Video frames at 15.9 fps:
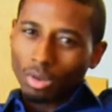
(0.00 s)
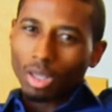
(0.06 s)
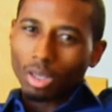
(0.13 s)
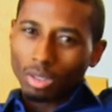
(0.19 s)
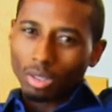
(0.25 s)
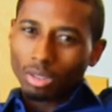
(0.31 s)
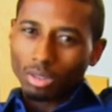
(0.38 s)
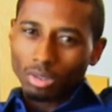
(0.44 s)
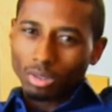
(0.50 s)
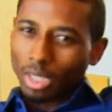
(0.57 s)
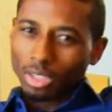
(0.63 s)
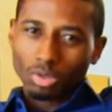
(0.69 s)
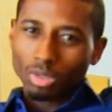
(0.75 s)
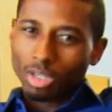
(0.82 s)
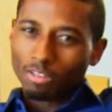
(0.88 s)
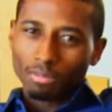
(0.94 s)

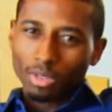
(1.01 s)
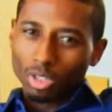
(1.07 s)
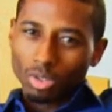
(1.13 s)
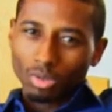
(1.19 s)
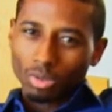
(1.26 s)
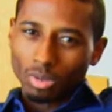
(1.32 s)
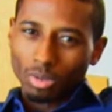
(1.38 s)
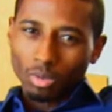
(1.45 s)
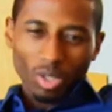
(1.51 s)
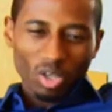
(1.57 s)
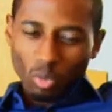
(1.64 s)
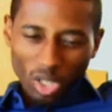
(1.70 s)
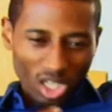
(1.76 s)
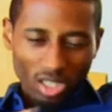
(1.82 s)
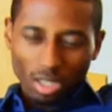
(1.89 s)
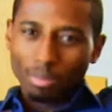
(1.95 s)
that you love me too. We
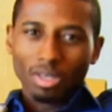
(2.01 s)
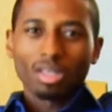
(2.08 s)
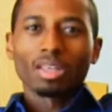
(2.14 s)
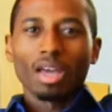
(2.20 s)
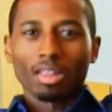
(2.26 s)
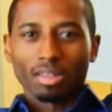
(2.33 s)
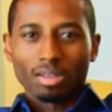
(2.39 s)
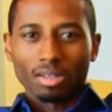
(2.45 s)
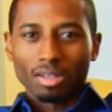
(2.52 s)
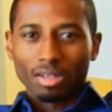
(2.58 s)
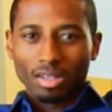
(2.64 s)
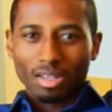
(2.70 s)
need to be together.